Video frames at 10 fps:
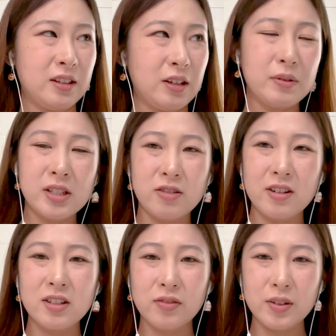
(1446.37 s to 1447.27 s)
There was
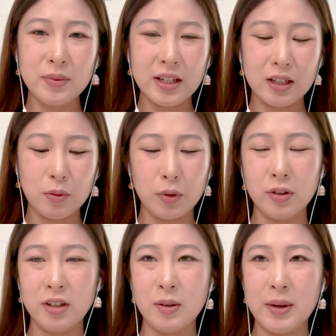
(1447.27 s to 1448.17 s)
stress from like
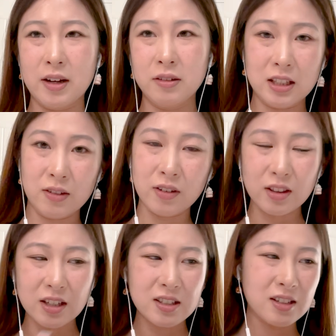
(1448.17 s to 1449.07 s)
worrying about different
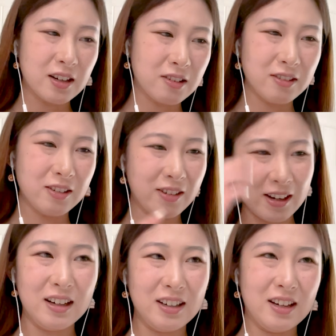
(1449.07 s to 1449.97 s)
things not going
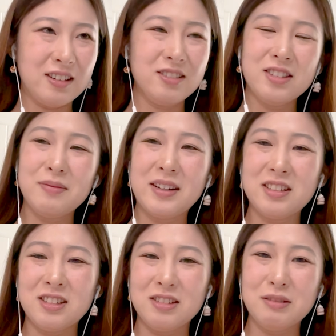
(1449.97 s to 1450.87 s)
right. I don't know about
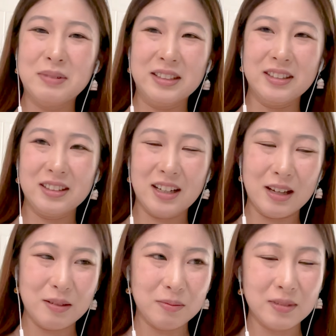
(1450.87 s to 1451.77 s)
you, but I
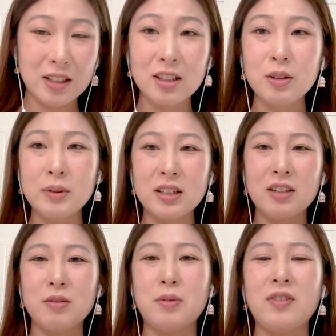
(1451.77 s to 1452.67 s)
am a little bit of
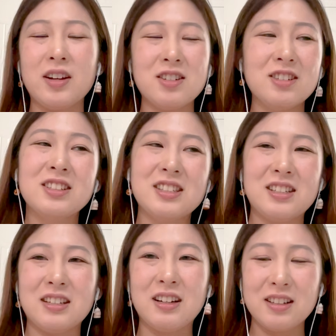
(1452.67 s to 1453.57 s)
a perfectionist,
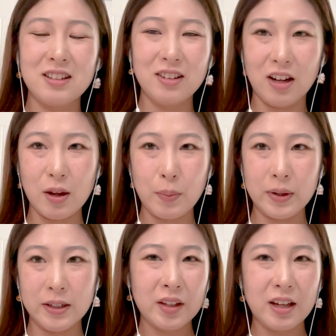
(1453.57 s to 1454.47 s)
not a lot,
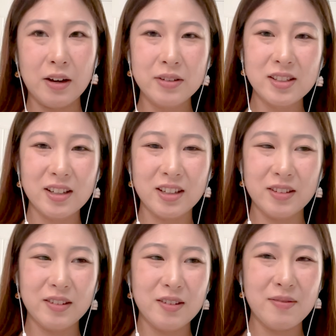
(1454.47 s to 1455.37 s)
but I was like
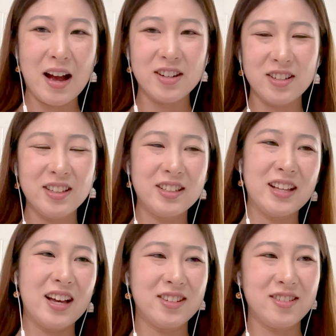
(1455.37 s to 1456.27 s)
imagining
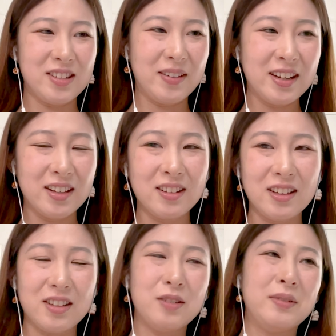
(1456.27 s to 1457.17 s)
disasters in my head, like,
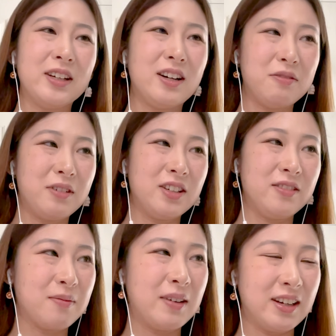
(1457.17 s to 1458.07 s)
oh my god, what if
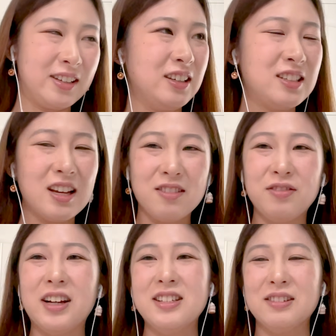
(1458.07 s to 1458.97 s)
my tent
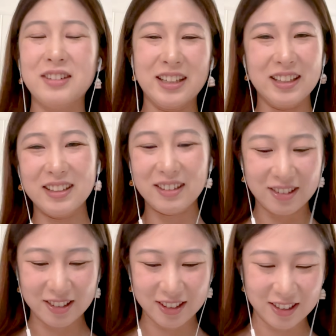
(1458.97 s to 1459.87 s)
flies away,
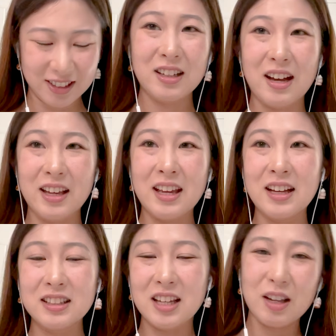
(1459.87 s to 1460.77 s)
or I
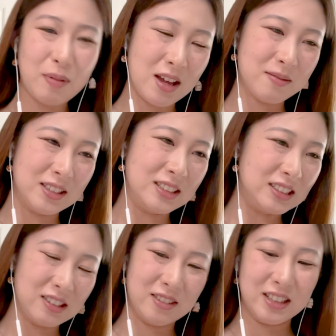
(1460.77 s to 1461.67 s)
can't take payments
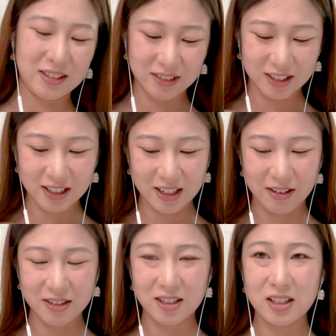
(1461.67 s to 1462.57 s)
or whatever, and I
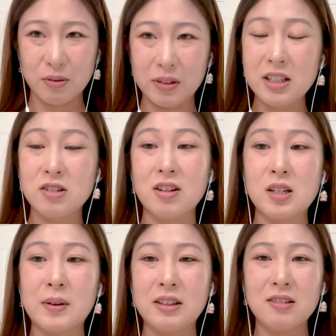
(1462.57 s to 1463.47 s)
was just really stressed
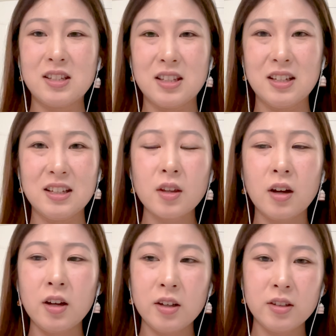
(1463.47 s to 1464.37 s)
about those things.
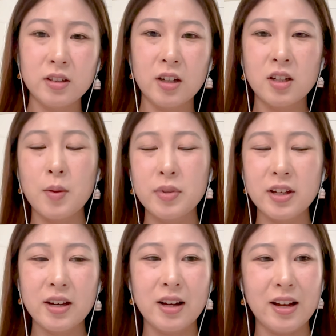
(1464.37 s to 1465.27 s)
And on top of
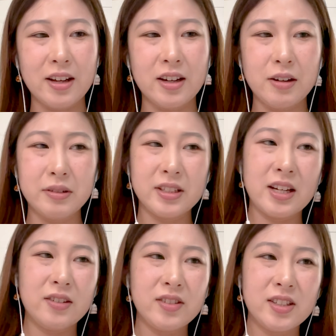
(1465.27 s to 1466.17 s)
that, like, I was
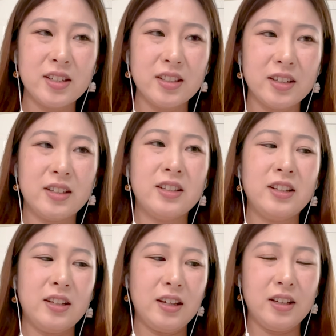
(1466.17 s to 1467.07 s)
kind of sick
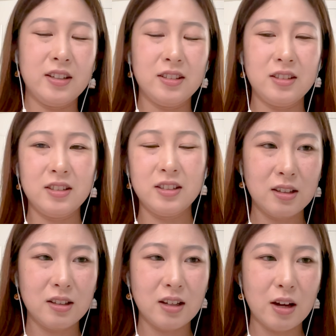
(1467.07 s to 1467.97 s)
and
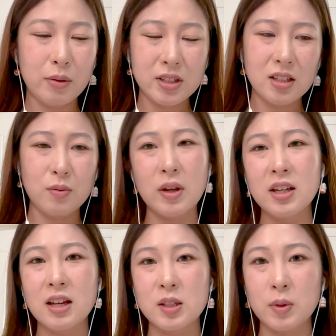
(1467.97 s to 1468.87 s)
I wasn't
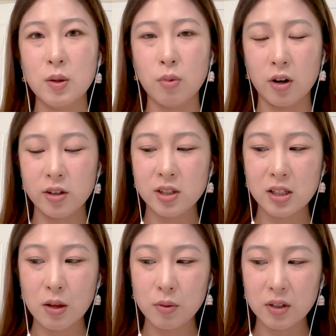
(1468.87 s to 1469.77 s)
making as many products as
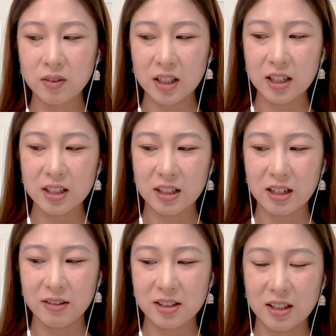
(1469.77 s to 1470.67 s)
I would have liked, and I
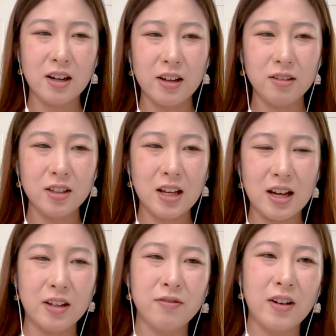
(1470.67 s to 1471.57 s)
was like, I only
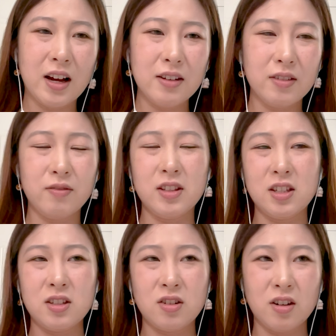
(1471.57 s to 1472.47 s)
have 5 of
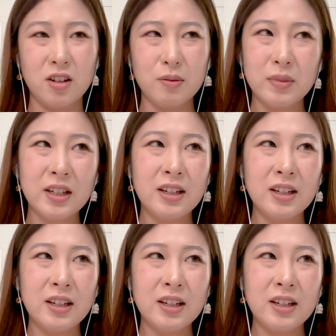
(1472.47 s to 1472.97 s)
this charm.